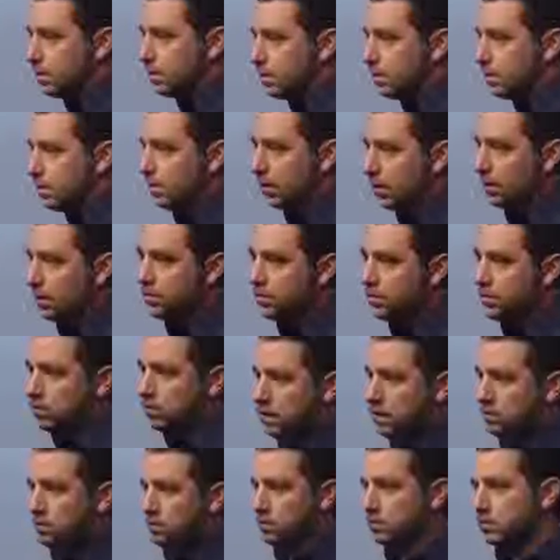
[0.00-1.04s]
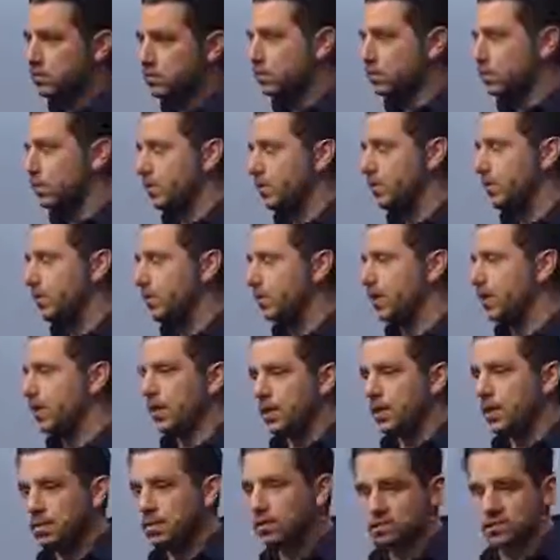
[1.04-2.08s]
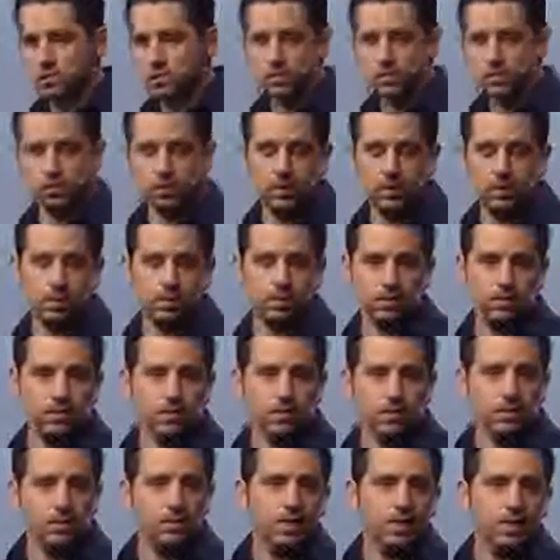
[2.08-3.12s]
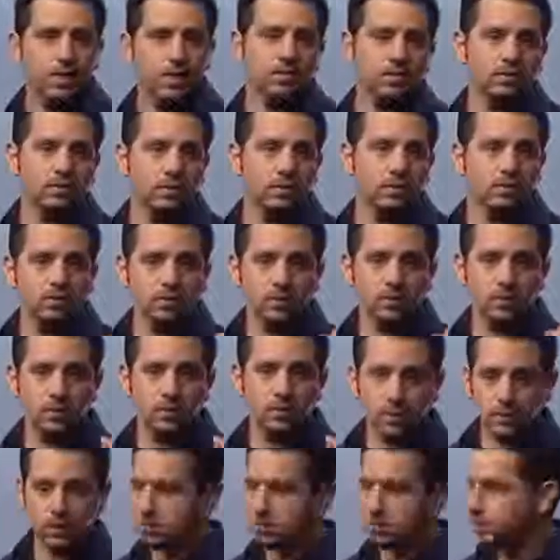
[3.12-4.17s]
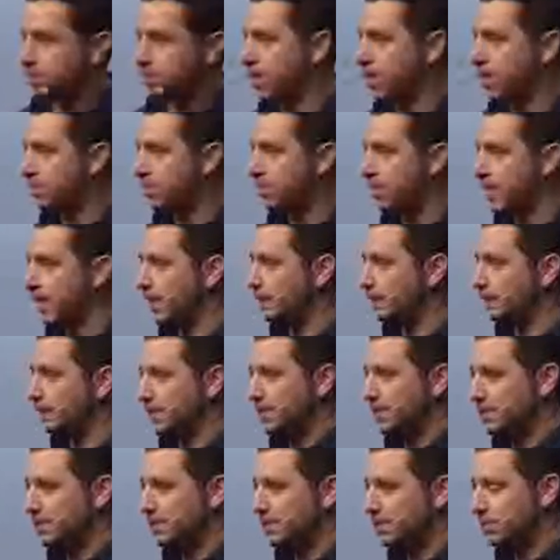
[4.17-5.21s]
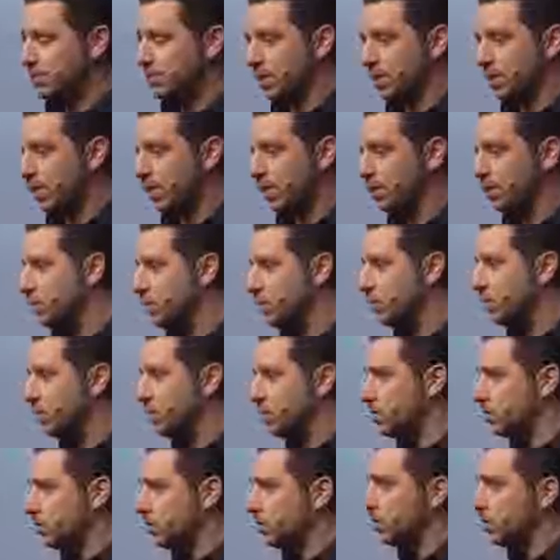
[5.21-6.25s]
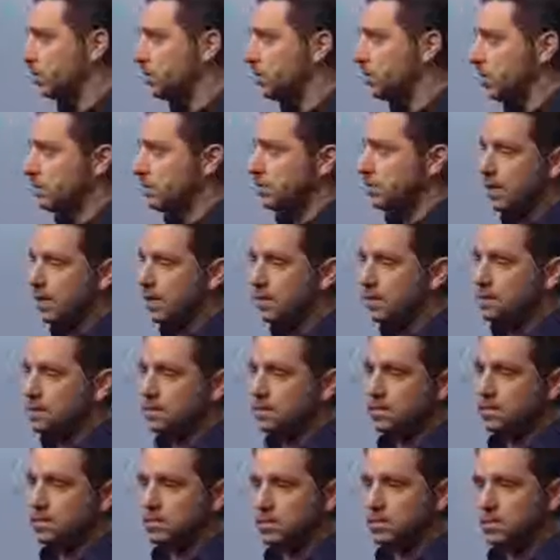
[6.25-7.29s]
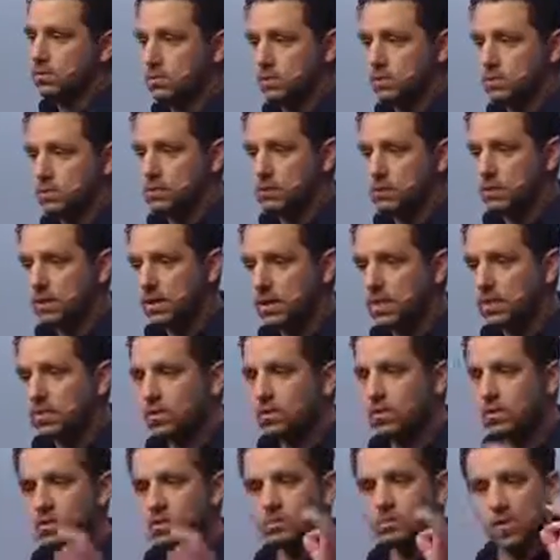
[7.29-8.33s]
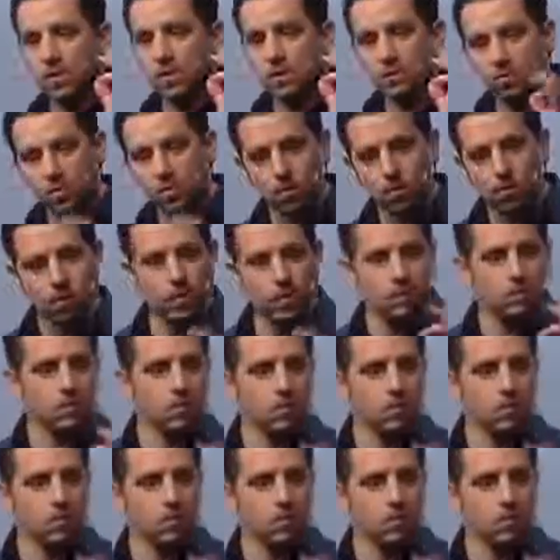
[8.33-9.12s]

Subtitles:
a lot of you love this screen. I love the screen. It's the clear type HD display that you're used to. It's absolutely gorgeous. We spent more and